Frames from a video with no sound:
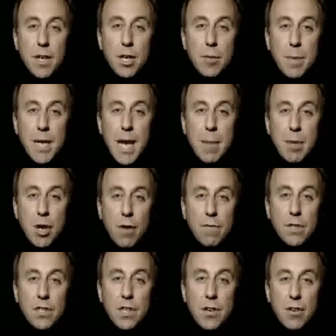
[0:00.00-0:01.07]
and you become an
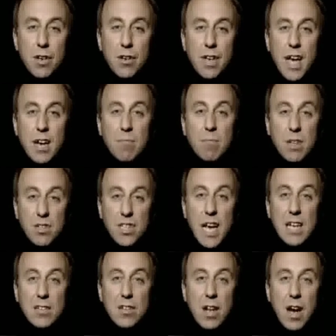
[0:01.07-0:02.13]
officer and you get a
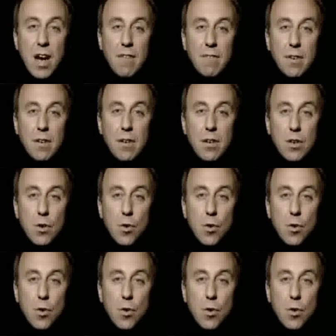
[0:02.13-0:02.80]
sex life and